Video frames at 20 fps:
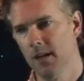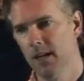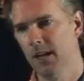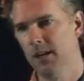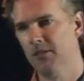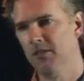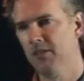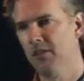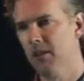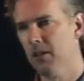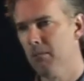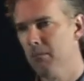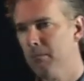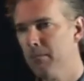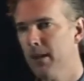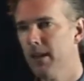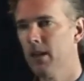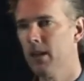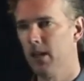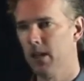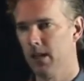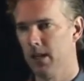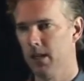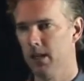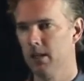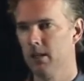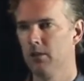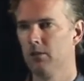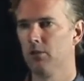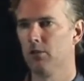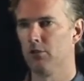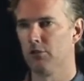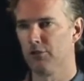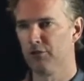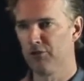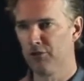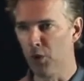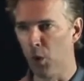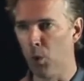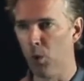It's the ability to
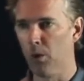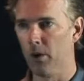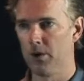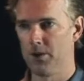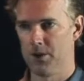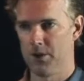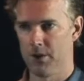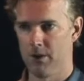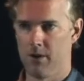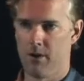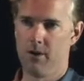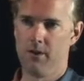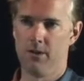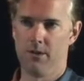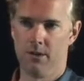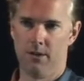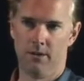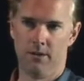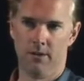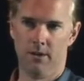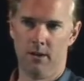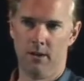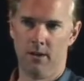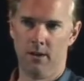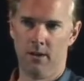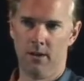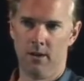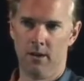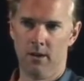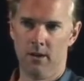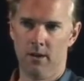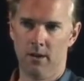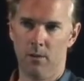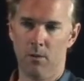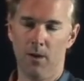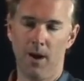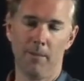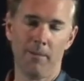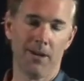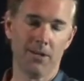store charge.
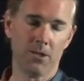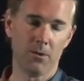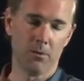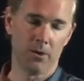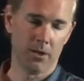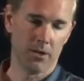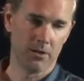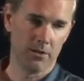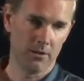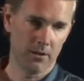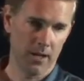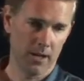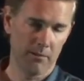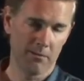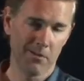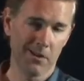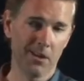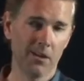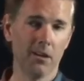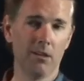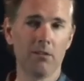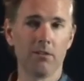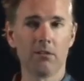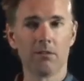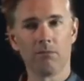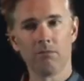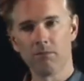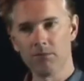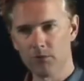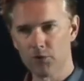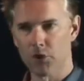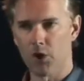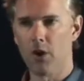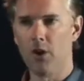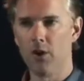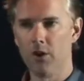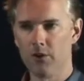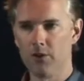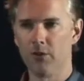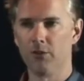Why might you want to do that? Because
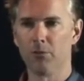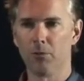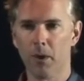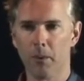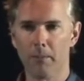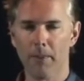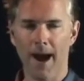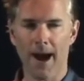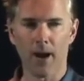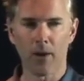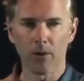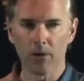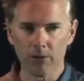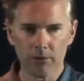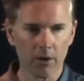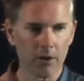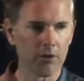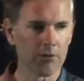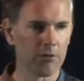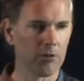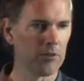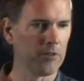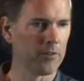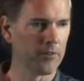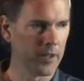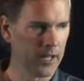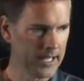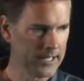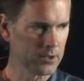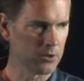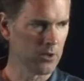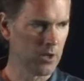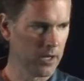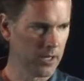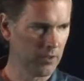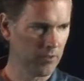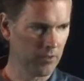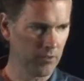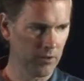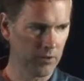charge is what powers all sorts of
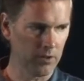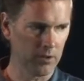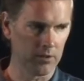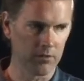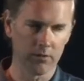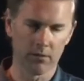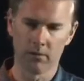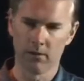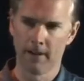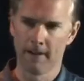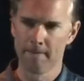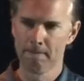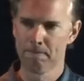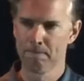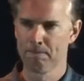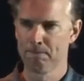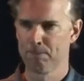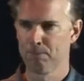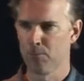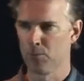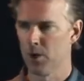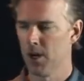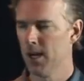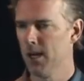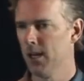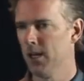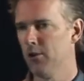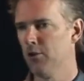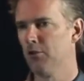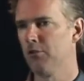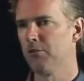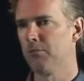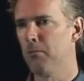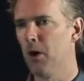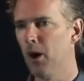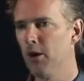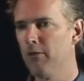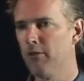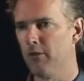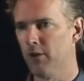electronic circuits, right? In your
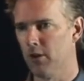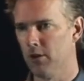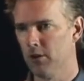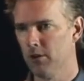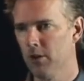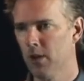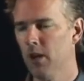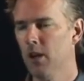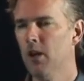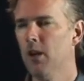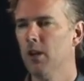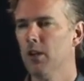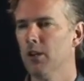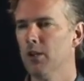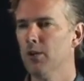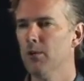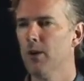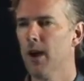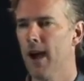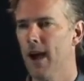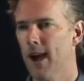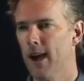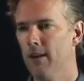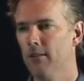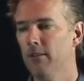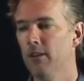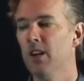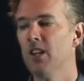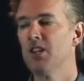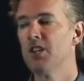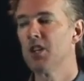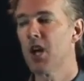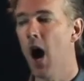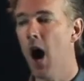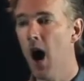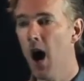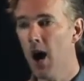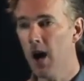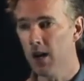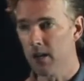smartphone, you have
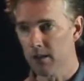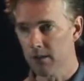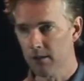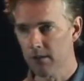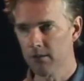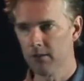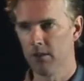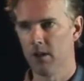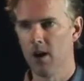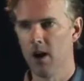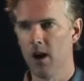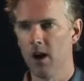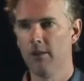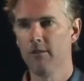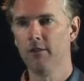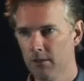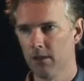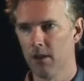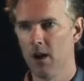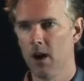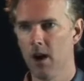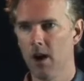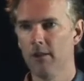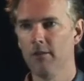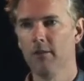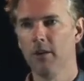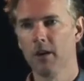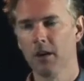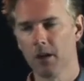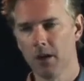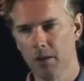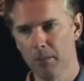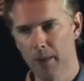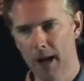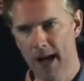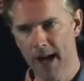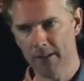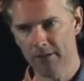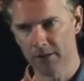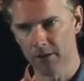tons of
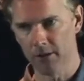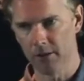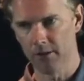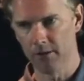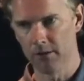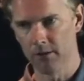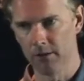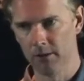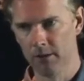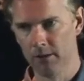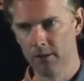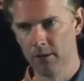capacitors.